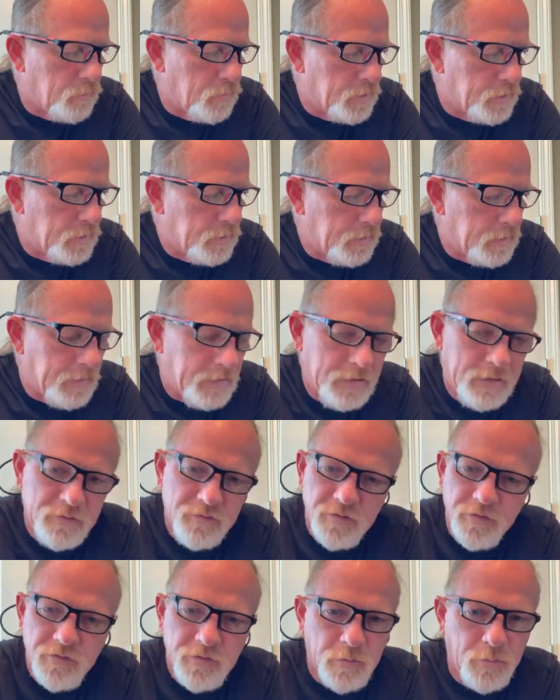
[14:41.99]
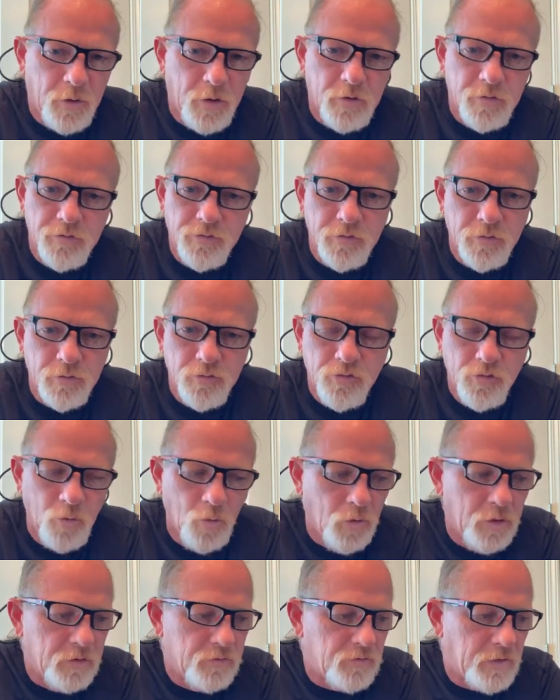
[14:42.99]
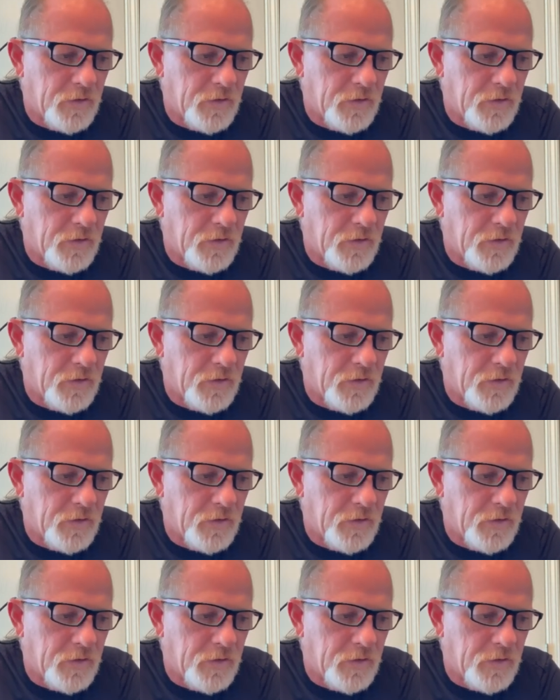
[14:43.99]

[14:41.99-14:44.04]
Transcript: But it's just a personal choice.